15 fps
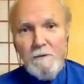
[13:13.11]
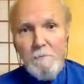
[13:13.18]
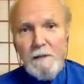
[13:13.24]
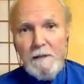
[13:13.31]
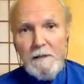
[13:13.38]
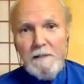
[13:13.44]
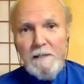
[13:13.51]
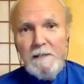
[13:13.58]

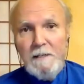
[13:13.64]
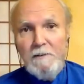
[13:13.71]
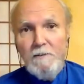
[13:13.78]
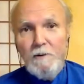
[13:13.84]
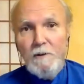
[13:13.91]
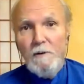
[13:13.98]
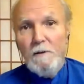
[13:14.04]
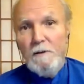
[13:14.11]
ability
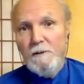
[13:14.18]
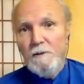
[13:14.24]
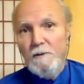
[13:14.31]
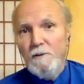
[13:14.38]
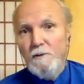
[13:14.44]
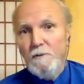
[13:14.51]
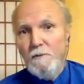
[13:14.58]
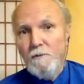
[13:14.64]

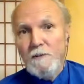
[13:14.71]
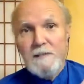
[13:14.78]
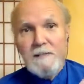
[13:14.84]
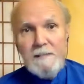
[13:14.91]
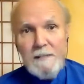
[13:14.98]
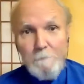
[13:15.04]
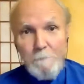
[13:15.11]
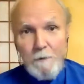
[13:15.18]
to
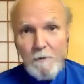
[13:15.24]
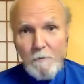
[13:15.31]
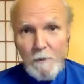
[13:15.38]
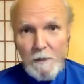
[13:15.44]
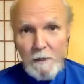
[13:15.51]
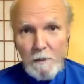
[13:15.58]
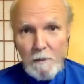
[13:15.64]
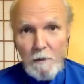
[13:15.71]
sleep at will.